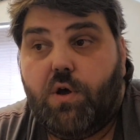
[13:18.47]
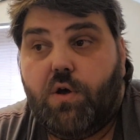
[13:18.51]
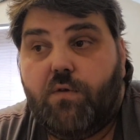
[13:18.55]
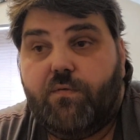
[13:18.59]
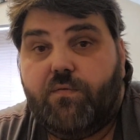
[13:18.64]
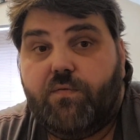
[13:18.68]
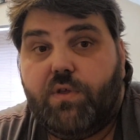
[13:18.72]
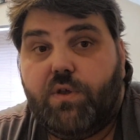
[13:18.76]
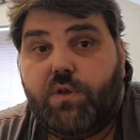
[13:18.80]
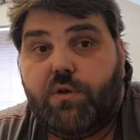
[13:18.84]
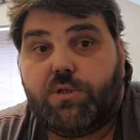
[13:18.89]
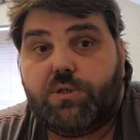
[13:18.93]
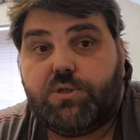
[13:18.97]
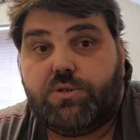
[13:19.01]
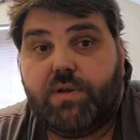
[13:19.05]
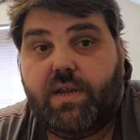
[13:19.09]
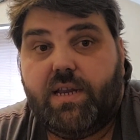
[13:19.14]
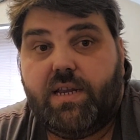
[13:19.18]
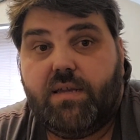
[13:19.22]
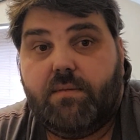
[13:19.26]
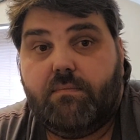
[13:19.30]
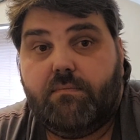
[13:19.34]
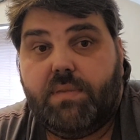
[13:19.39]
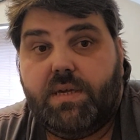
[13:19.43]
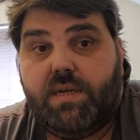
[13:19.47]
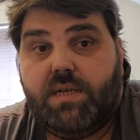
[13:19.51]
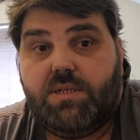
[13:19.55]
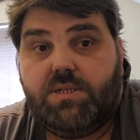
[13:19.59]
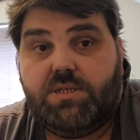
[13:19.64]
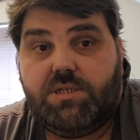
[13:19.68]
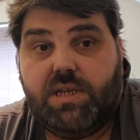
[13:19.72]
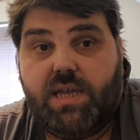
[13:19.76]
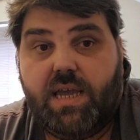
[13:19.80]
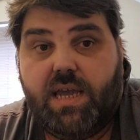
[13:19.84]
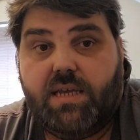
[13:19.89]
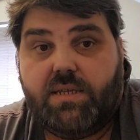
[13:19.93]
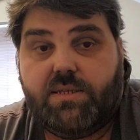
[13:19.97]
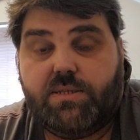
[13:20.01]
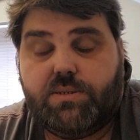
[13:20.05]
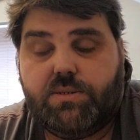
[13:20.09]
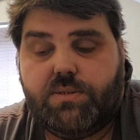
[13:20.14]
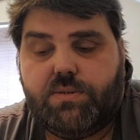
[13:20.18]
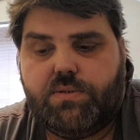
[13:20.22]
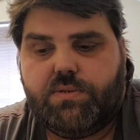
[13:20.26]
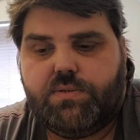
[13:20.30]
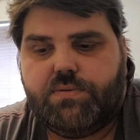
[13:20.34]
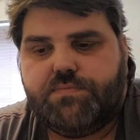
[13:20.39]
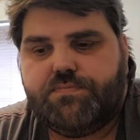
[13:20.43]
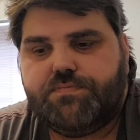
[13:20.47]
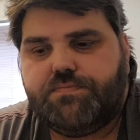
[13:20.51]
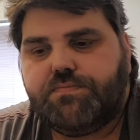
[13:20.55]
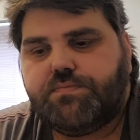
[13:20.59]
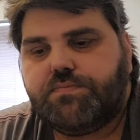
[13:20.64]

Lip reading: of the Australian PGA Tour.